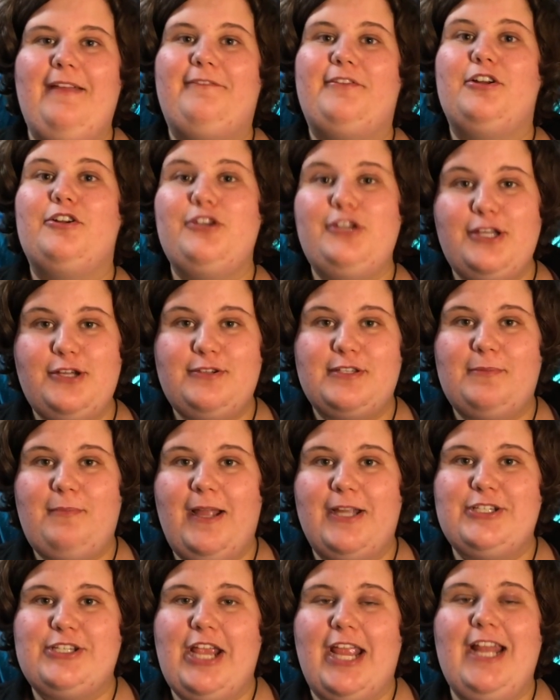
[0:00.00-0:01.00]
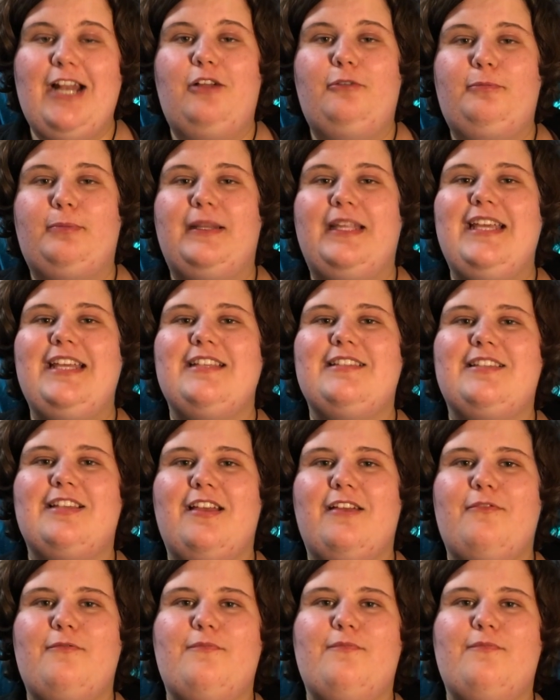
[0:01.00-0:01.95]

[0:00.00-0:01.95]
If you're new to my channel, please